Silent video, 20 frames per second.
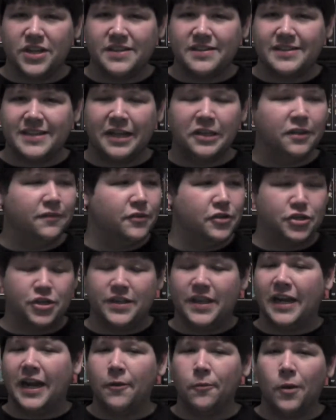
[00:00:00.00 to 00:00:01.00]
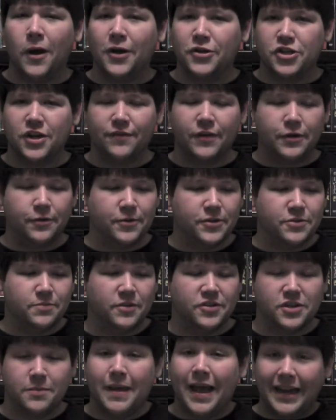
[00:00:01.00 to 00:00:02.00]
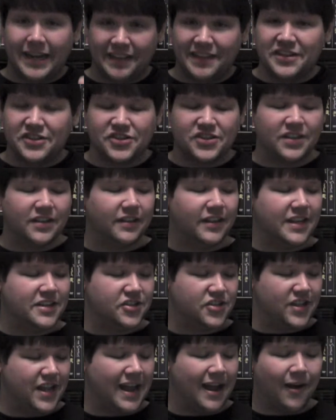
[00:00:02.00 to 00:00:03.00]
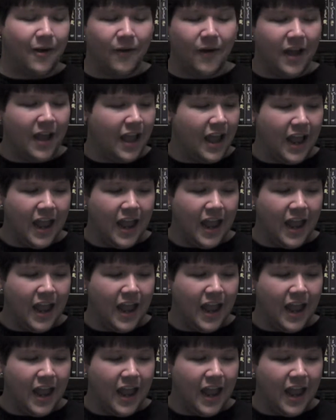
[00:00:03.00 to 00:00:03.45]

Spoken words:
and television that I watch every Christmas. I'm adding this to the list now.